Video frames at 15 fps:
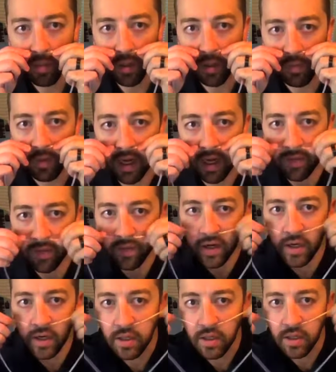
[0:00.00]
it right in
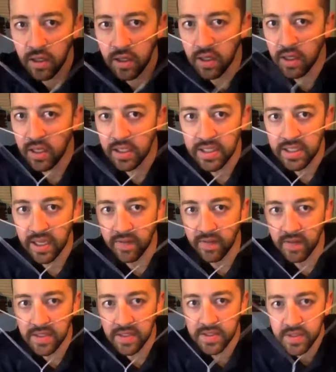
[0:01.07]
there, take
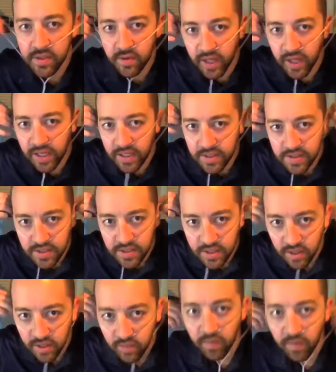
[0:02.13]
these two ends,
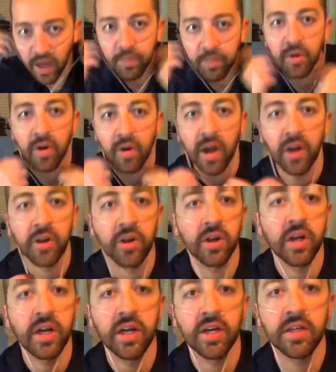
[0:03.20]
wrap it around your
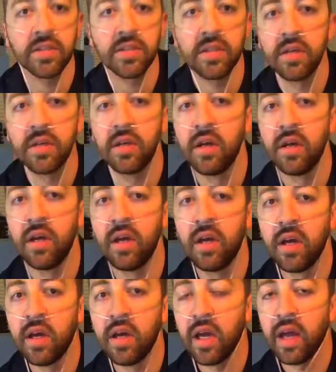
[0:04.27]
ears,
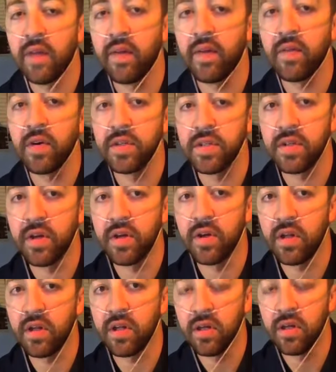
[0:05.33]
and then there's a
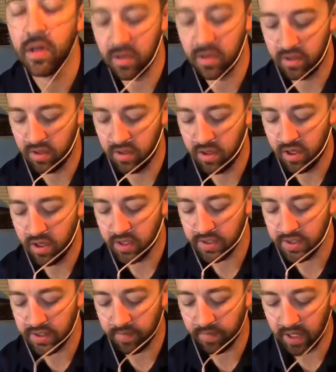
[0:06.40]
little,
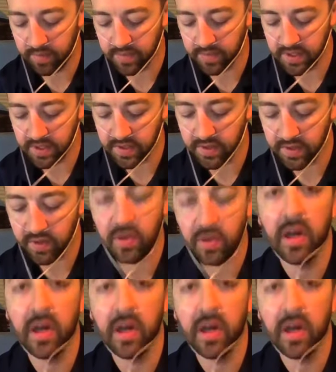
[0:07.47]
sometimes these little